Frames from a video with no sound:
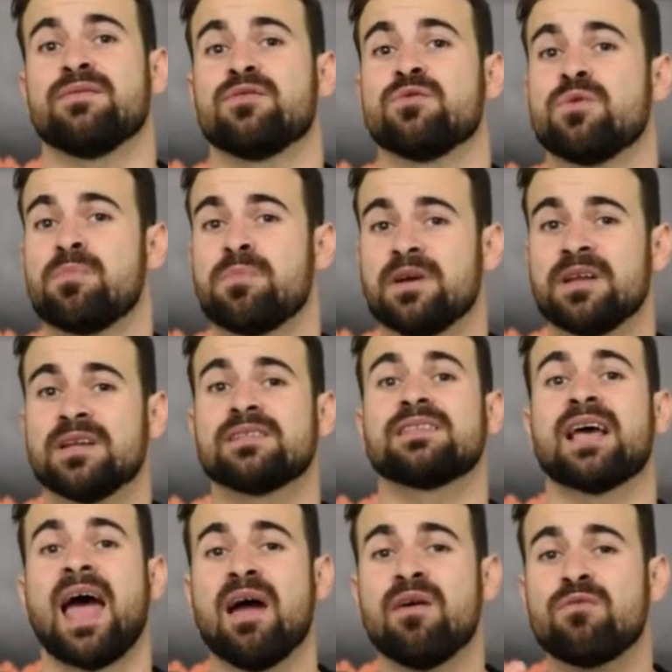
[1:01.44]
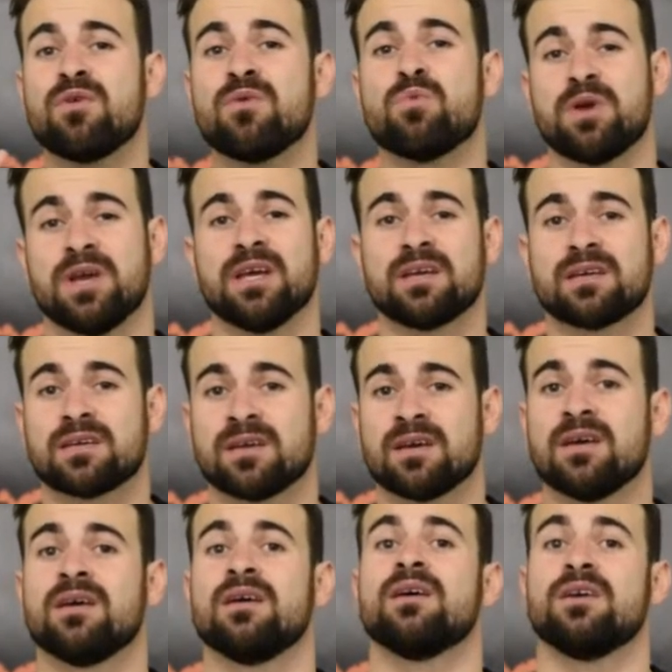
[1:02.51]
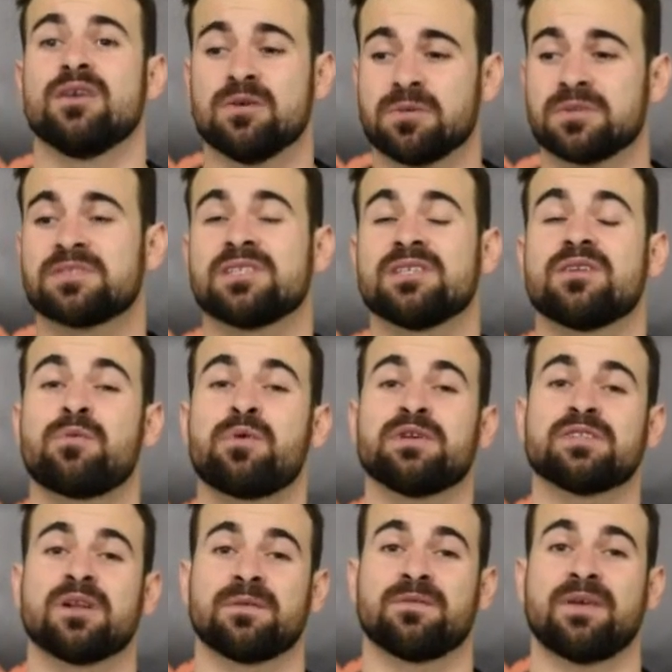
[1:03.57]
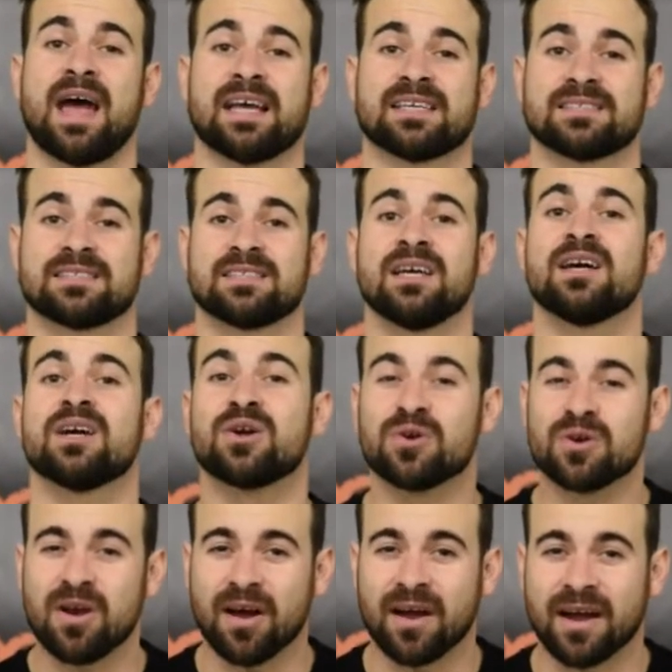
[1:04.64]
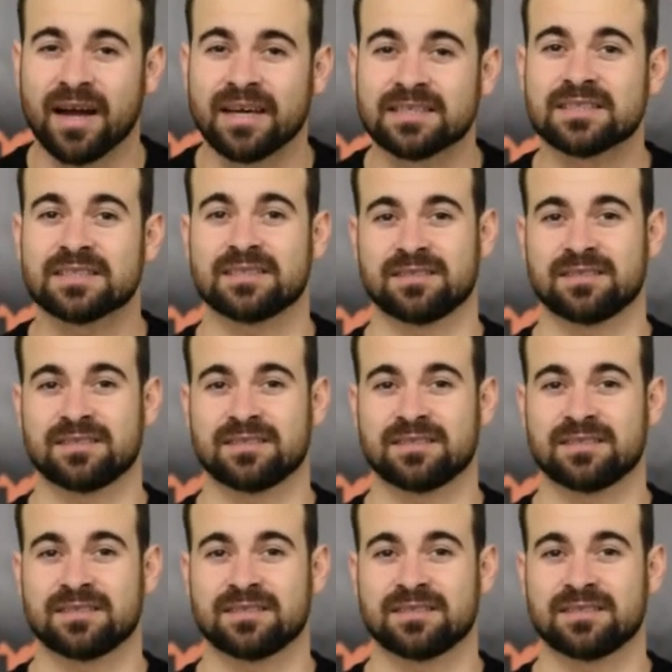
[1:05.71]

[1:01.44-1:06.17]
If you repeat it every week, you will see the result fast. Good luck guys!